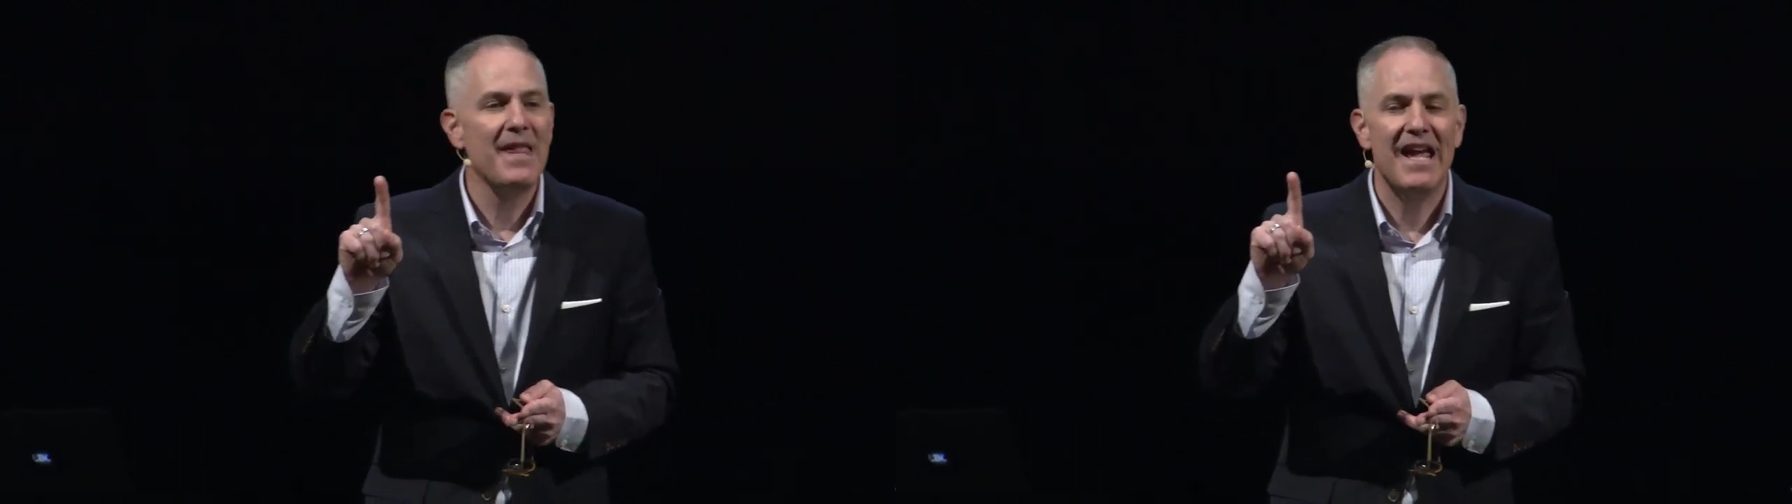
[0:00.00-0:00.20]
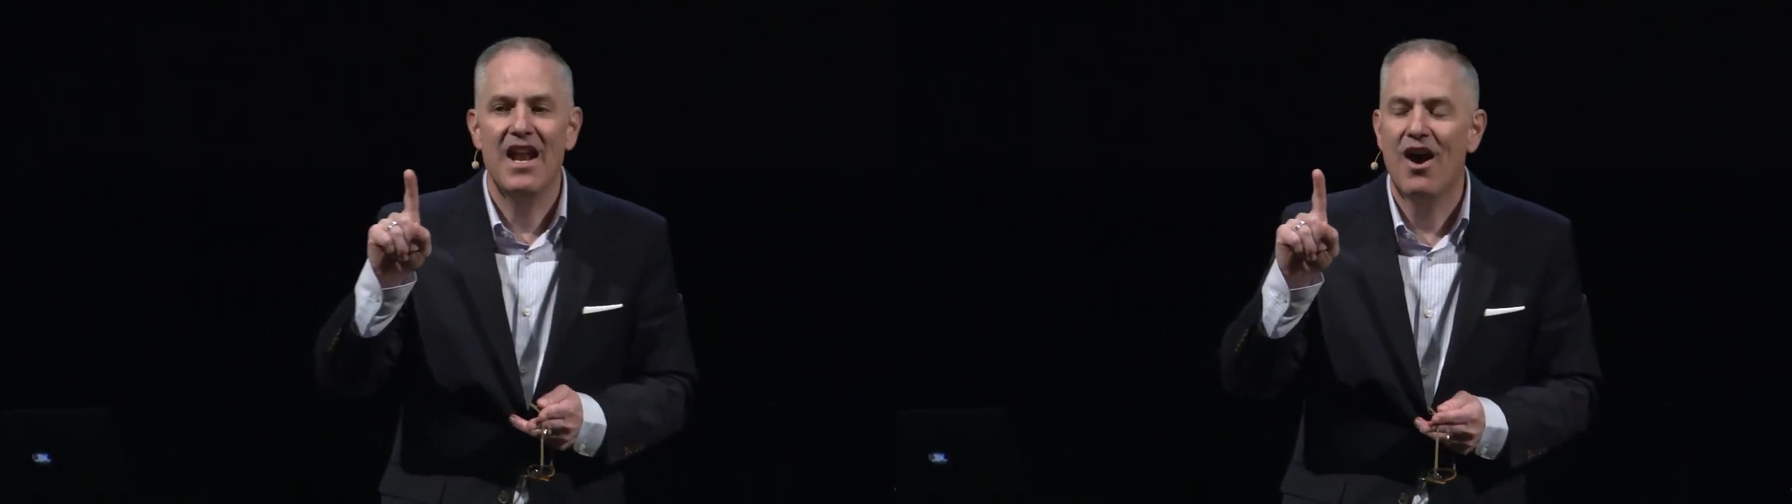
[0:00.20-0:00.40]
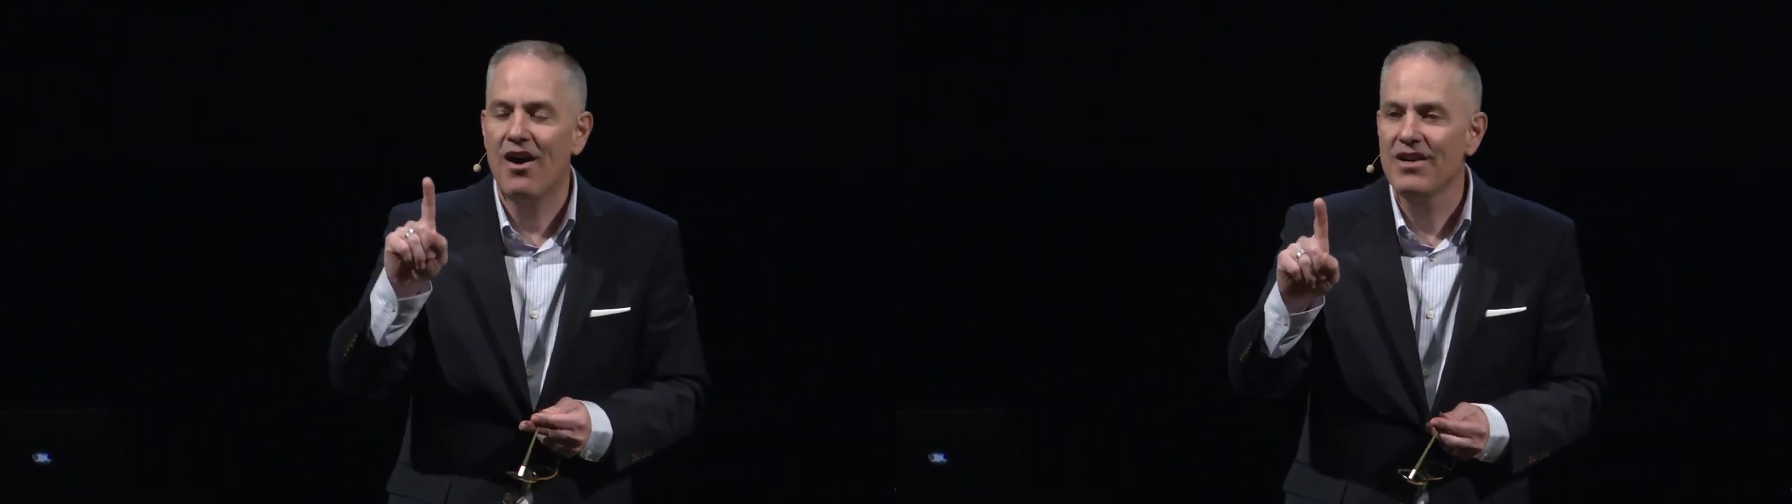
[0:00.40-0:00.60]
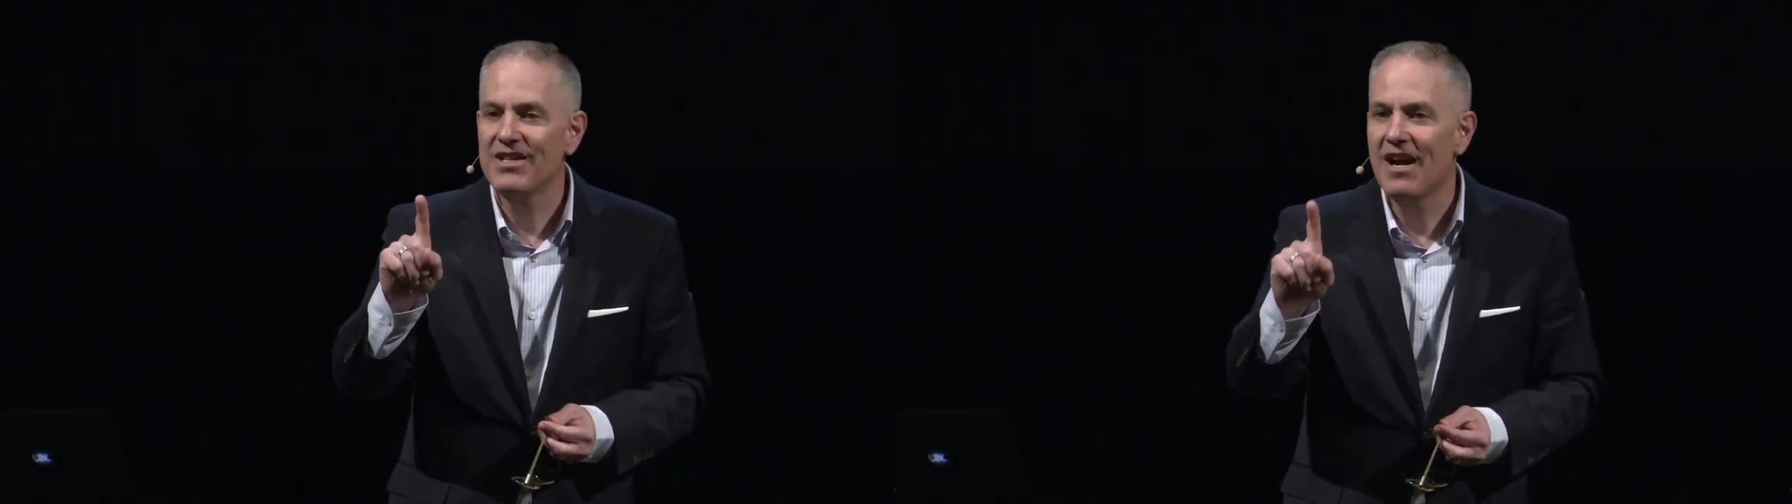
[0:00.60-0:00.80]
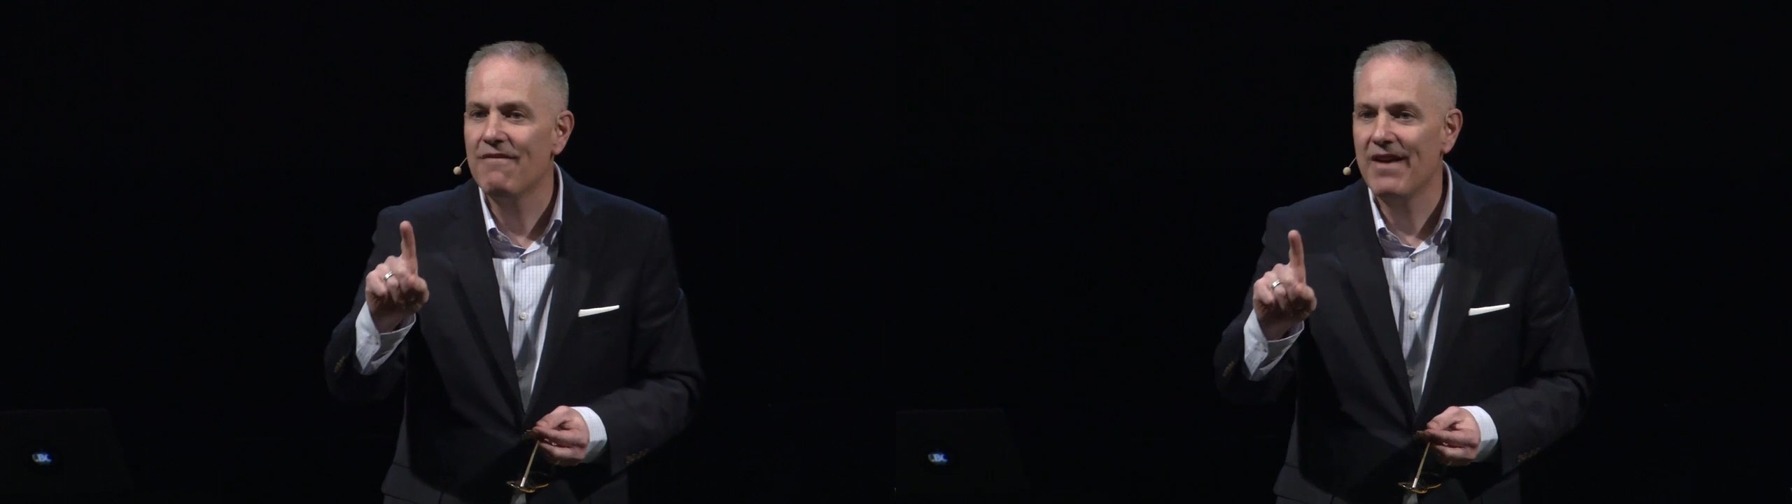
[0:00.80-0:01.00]
In our
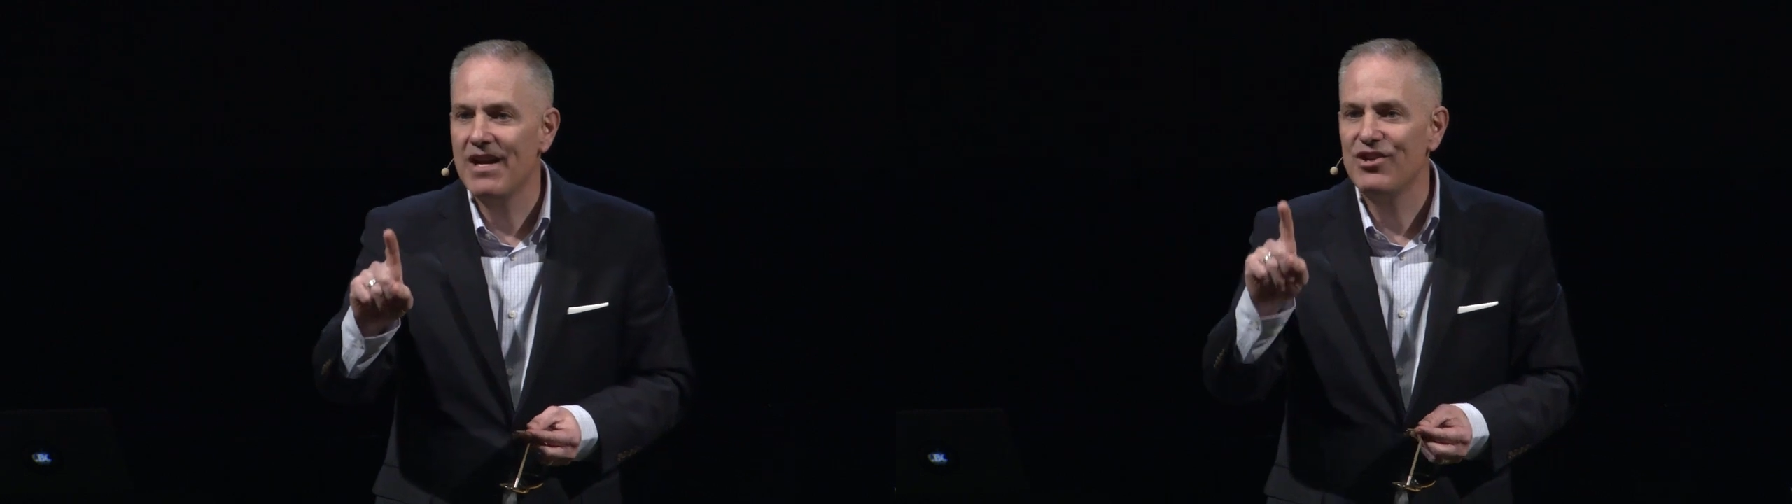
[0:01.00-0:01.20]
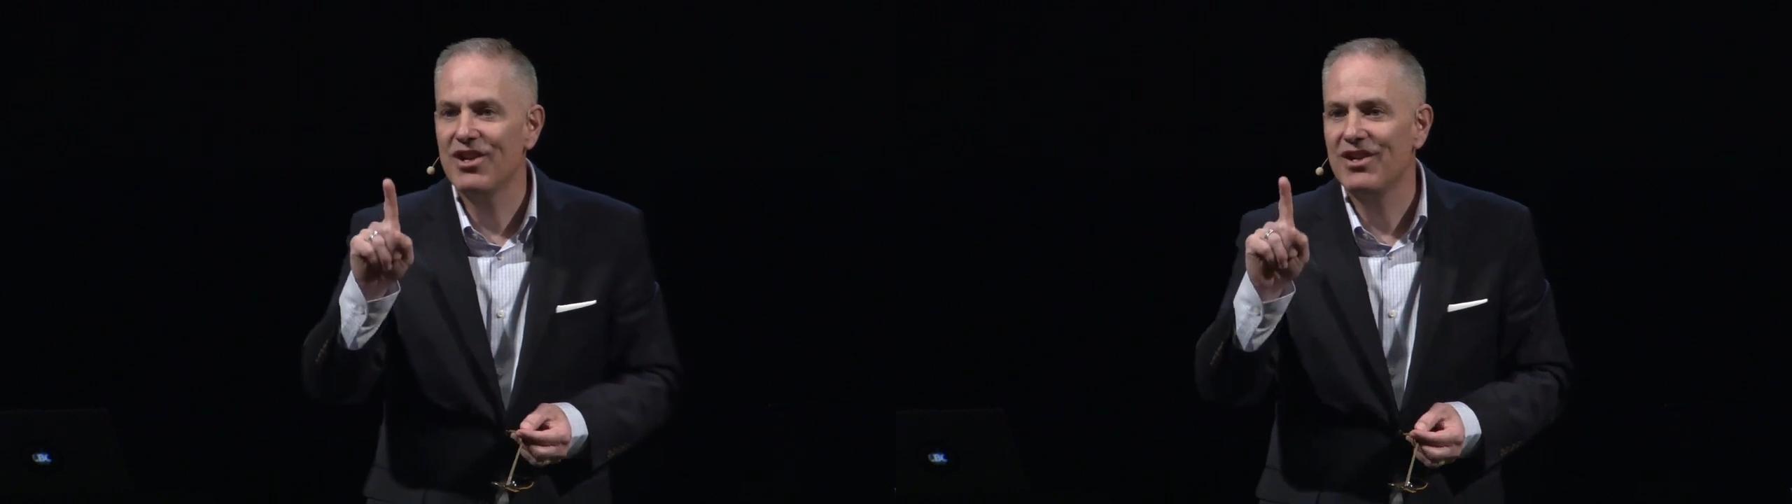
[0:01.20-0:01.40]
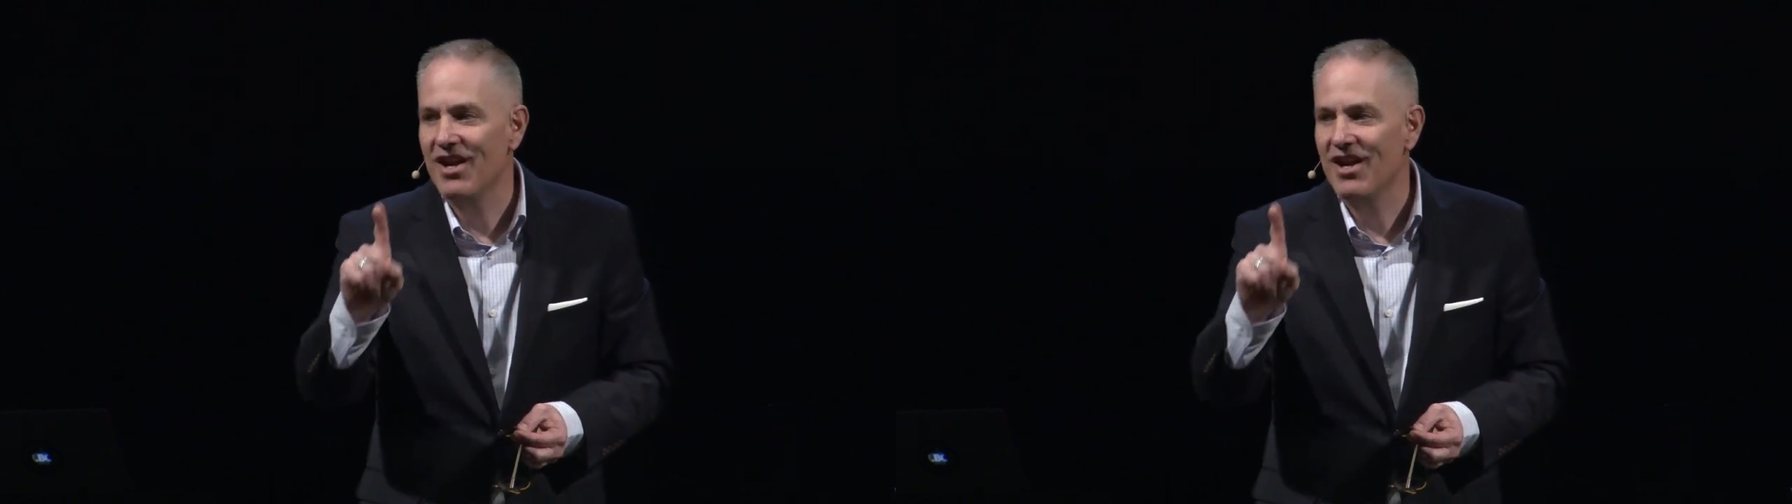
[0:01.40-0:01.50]
salvation,